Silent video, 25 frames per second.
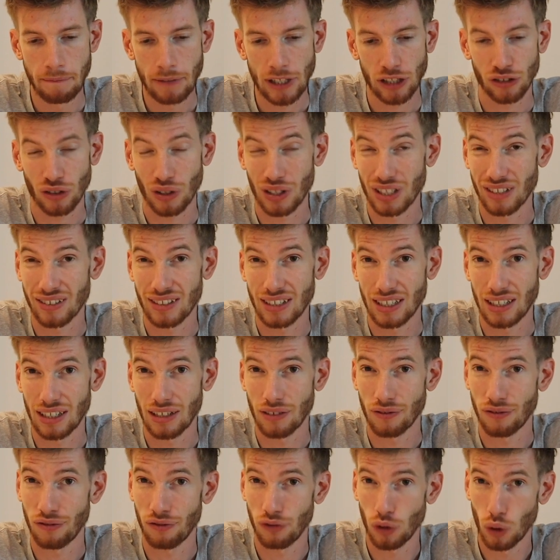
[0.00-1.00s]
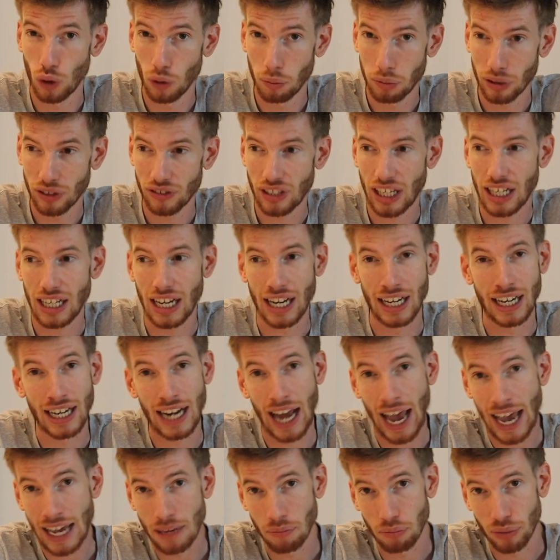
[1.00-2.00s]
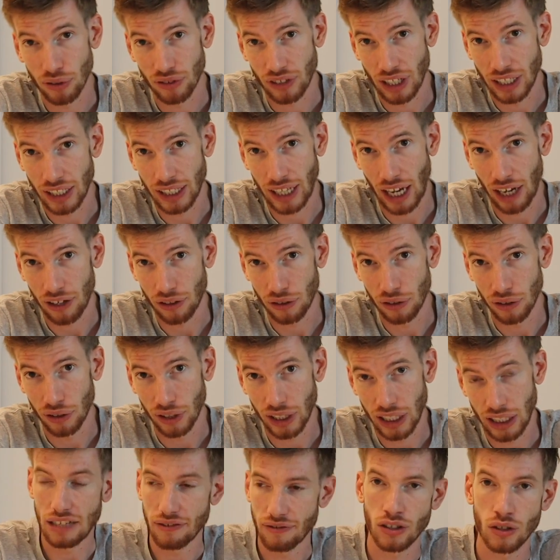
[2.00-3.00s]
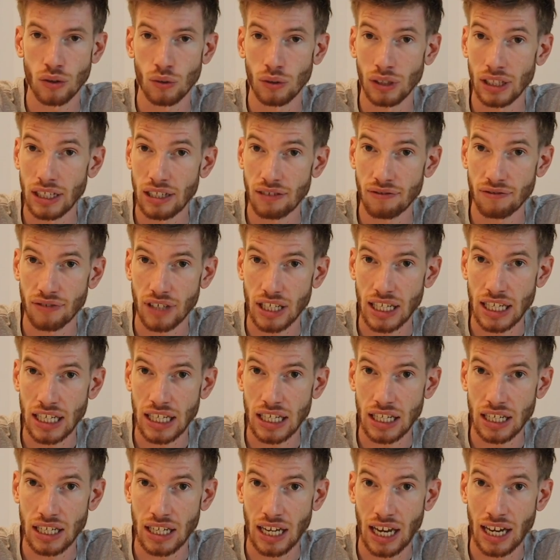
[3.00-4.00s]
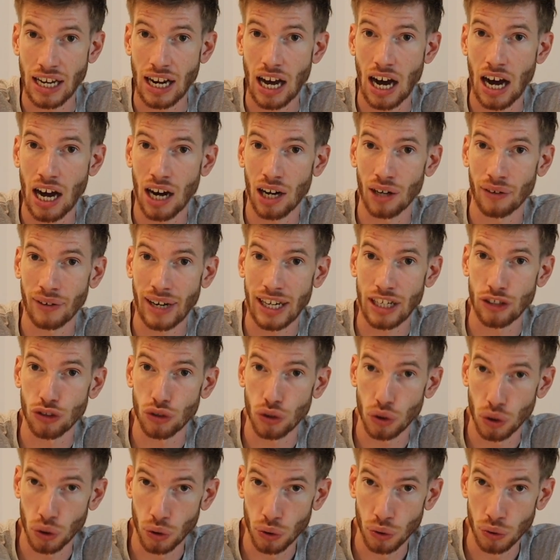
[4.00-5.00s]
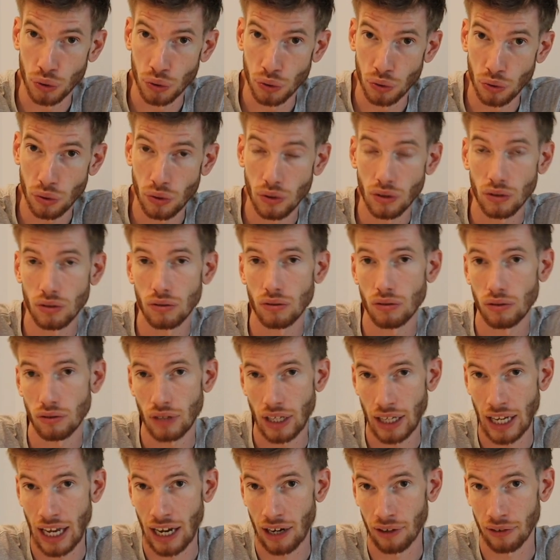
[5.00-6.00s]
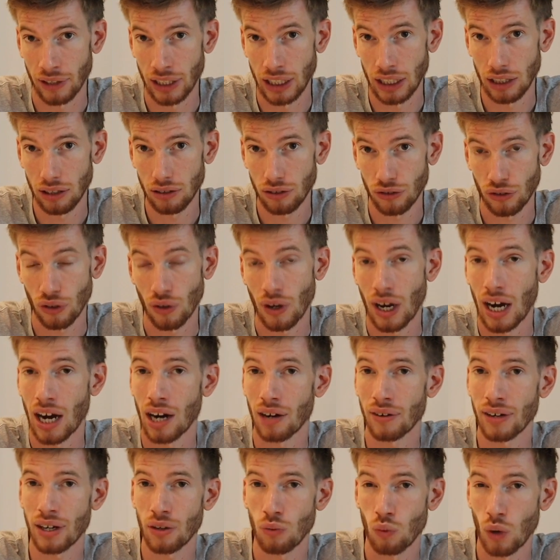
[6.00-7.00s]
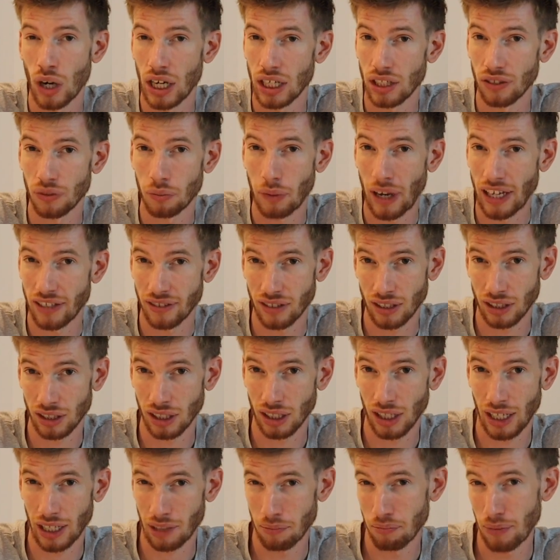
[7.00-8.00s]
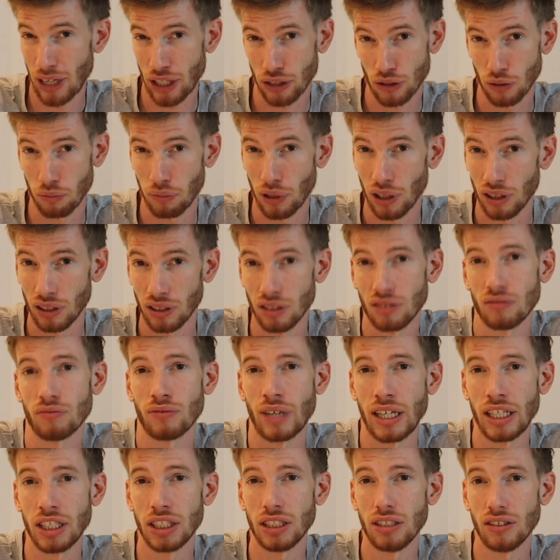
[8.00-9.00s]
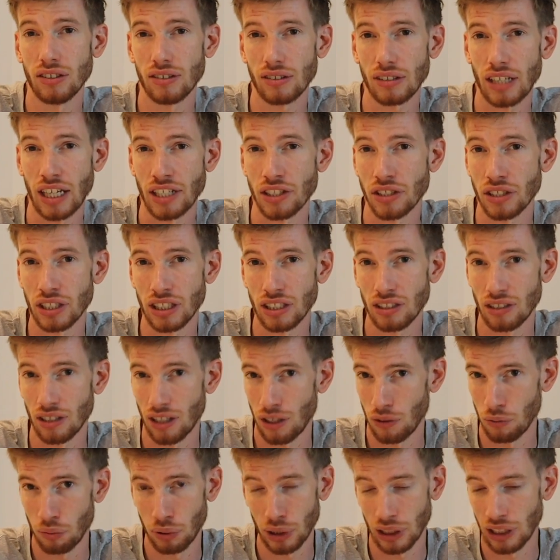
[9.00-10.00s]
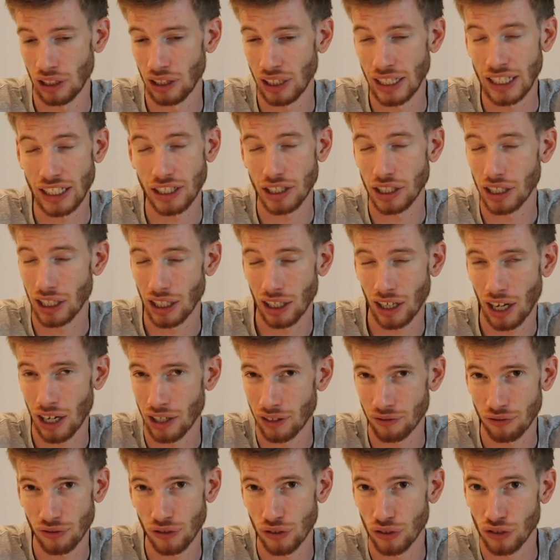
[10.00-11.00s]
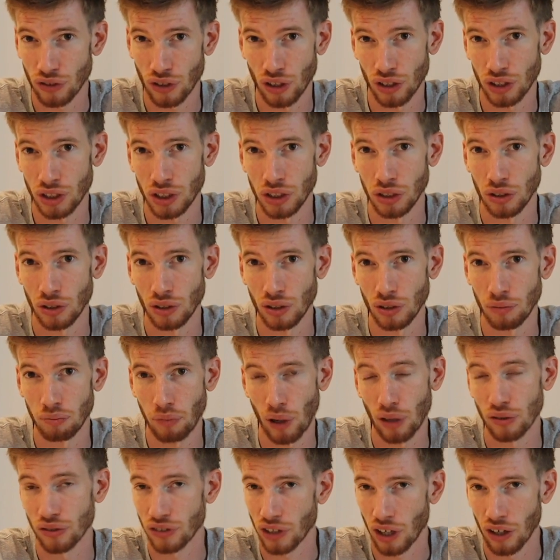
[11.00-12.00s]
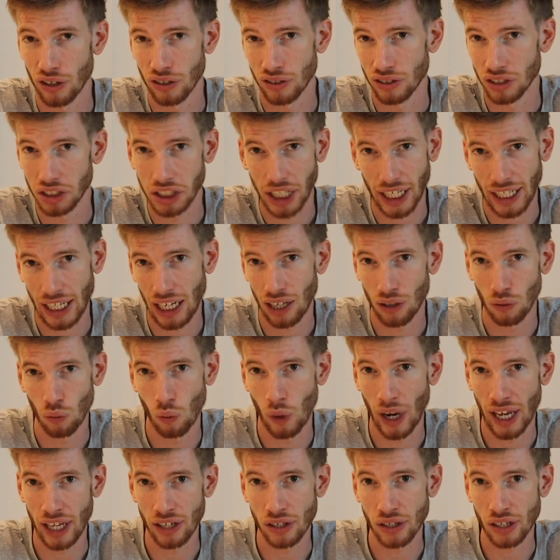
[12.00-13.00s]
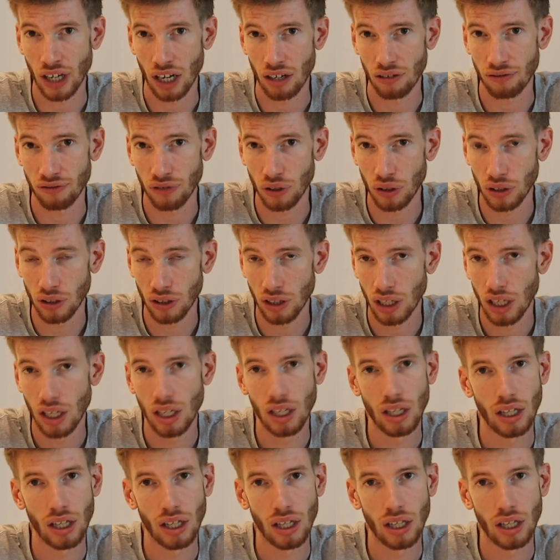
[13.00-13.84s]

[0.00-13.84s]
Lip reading: So there's a 4% and an 8% category. If you live in an RA2 area, so RA1 is basically like metropolitan regions, and you can, I'll put the link, you can kind of search your postcode and check out where you kind of fall.